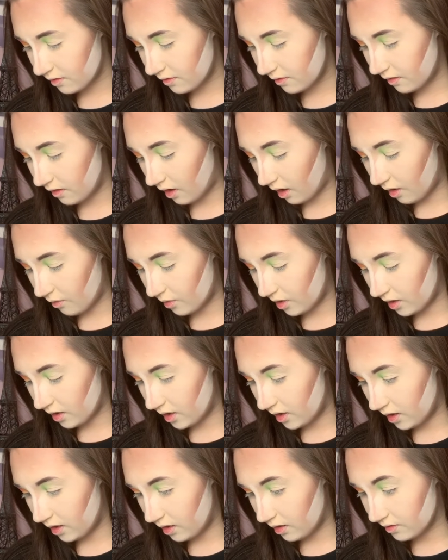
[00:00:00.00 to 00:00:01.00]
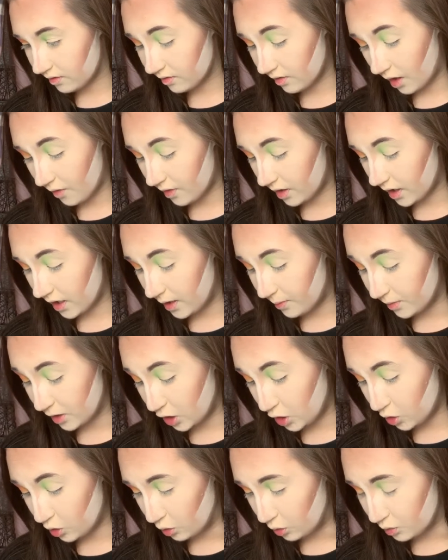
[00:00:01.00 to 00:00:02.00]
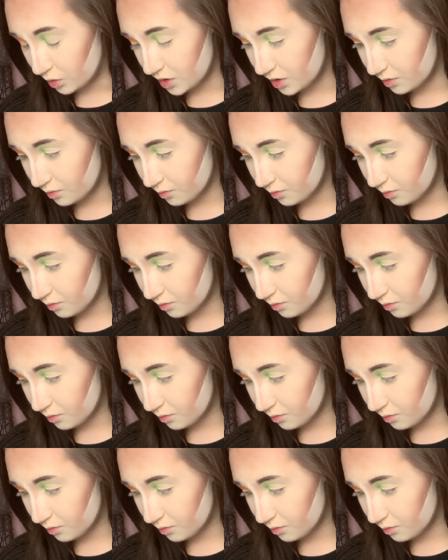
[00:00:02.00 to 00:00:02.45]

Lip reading: it's not really in blues.